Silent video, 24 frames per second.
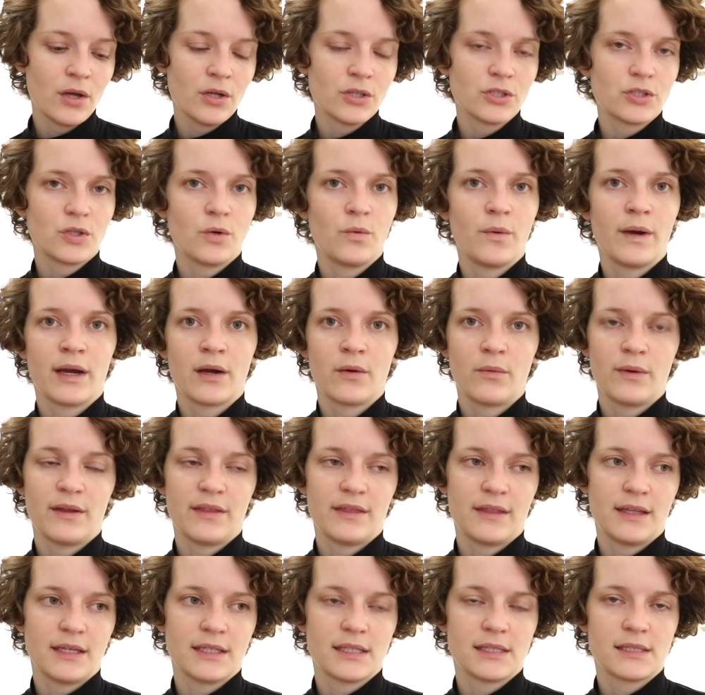to wear
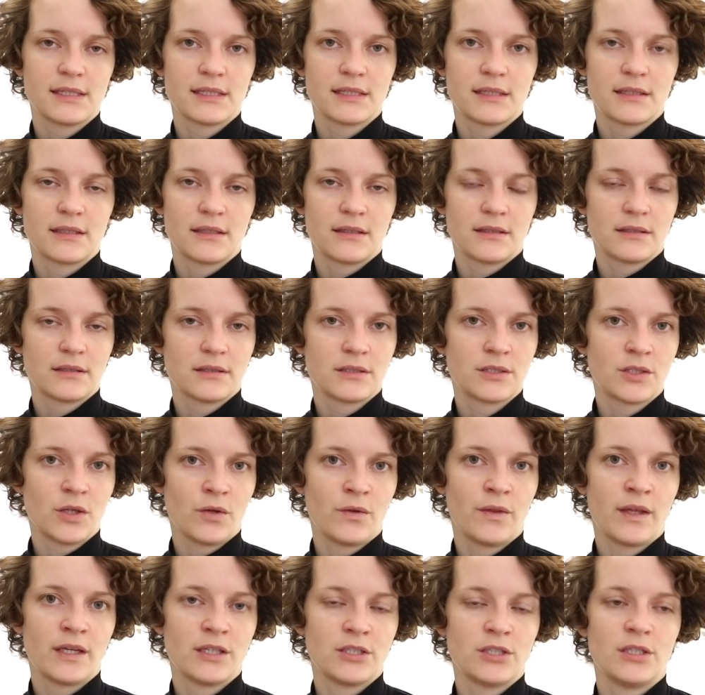with this, so
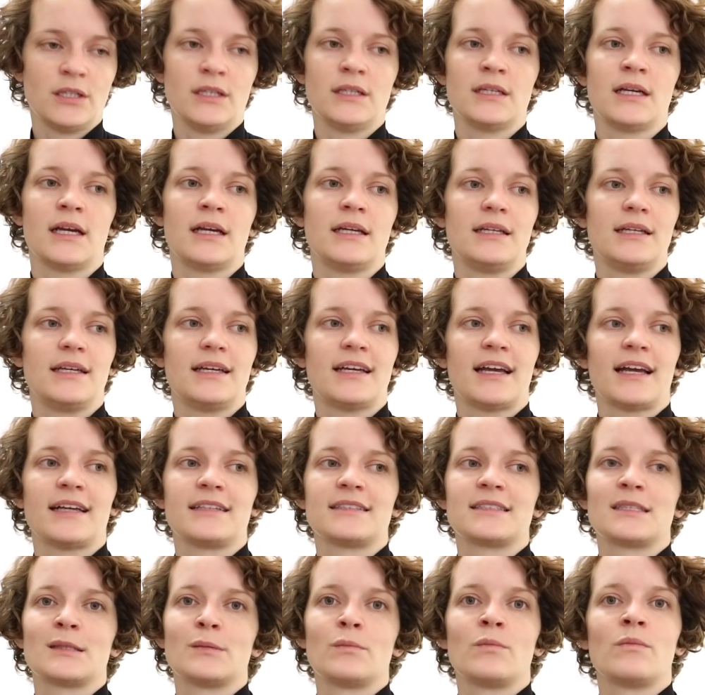that she
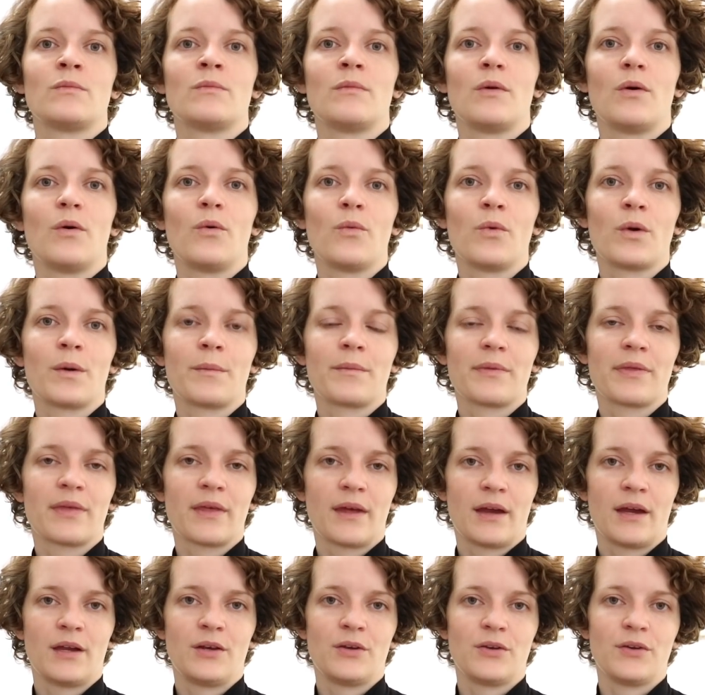has some warmth
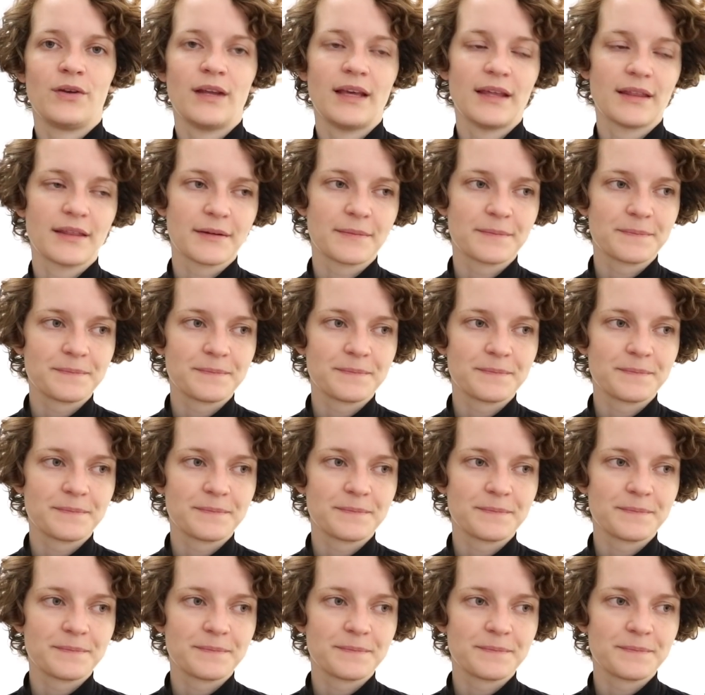underneath.